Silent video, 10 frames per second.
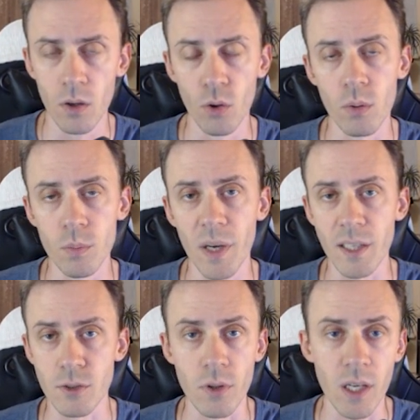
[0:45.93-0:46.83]
Going
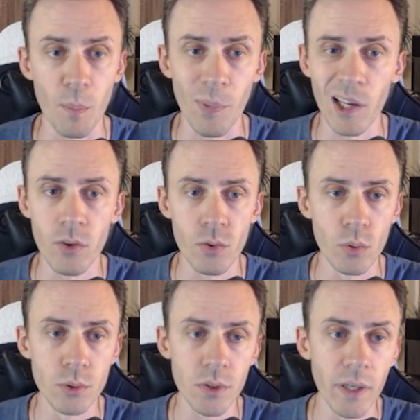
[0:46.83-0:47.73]
back to the campaign
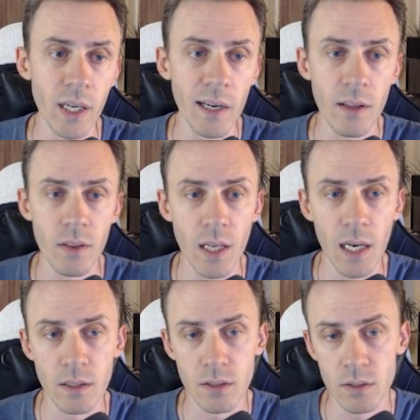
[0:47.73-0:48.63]
rules regarding
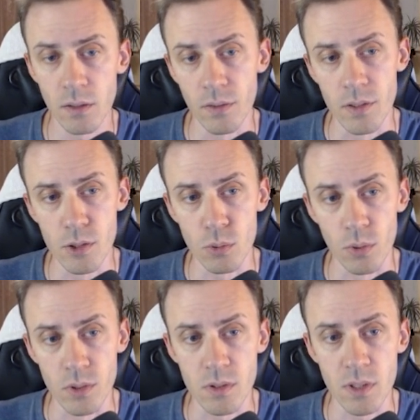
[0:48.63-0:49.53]
that, the
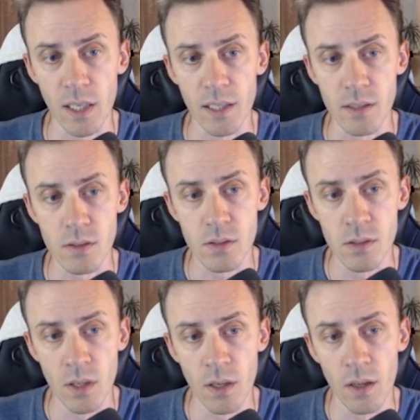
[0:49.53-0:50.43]
Discord states
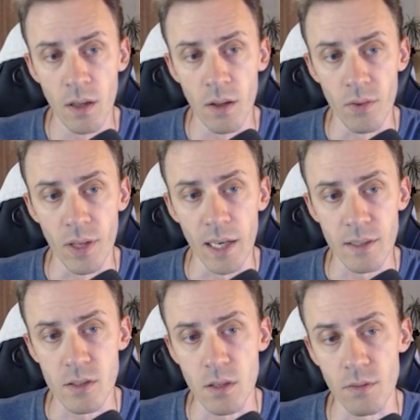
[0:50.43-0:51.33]

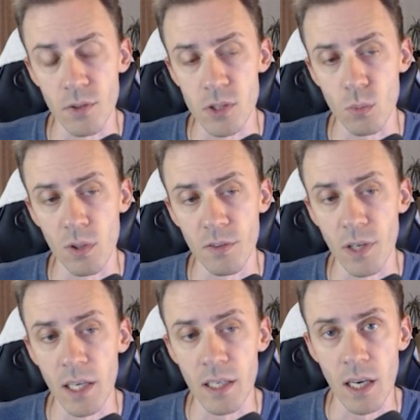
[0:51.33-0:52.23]
that first
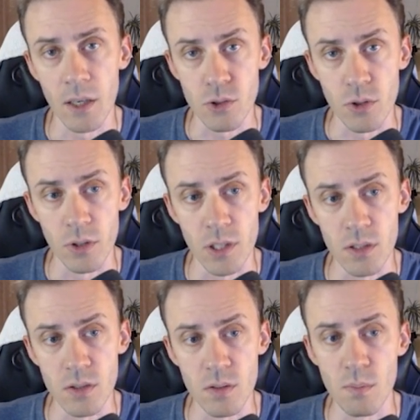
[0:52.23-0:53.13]
qualifying action
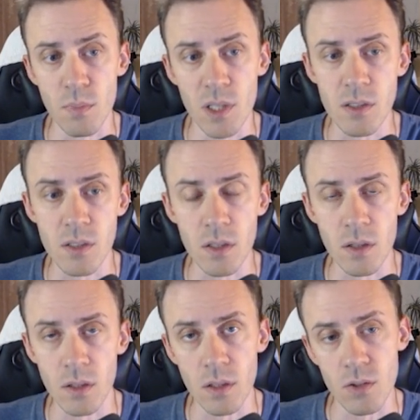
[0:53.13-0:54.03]
is
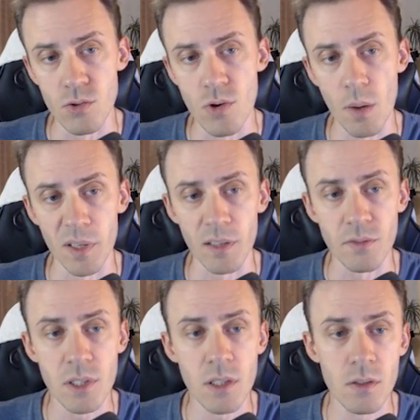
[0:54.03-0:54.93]
minting these gem
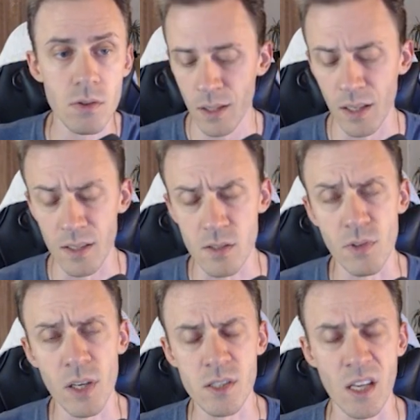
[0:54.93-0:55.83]
NFTs, and as
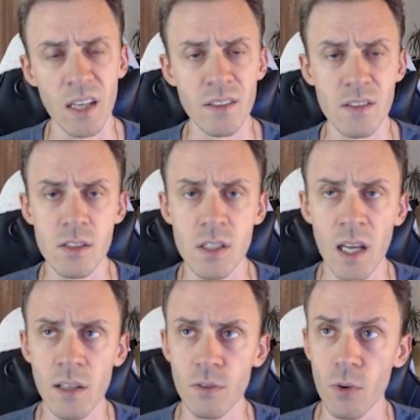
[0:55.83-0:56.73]
far as I
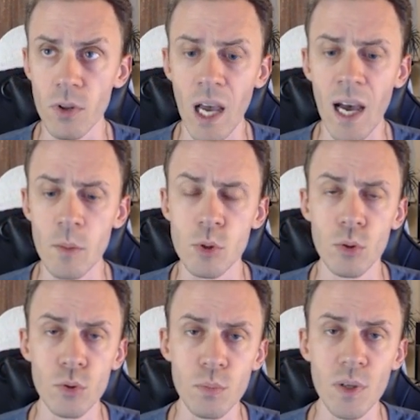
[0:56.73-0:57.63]
understand, for the
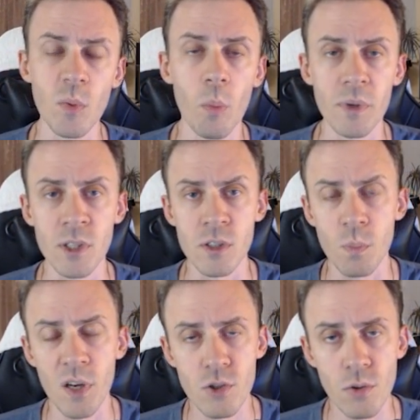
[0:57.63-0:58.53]
absolute minimum
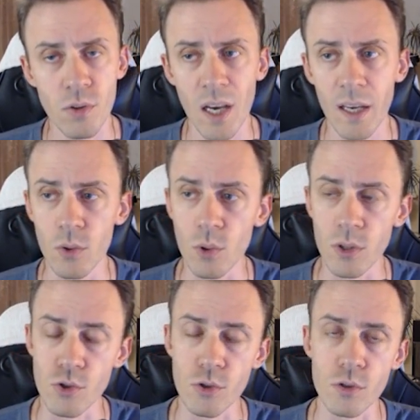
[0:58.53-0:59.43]
participation there, you
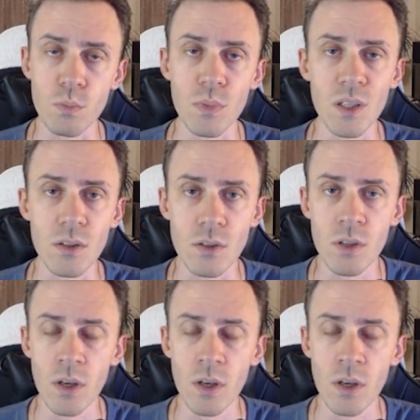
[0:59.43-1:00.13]
can just mint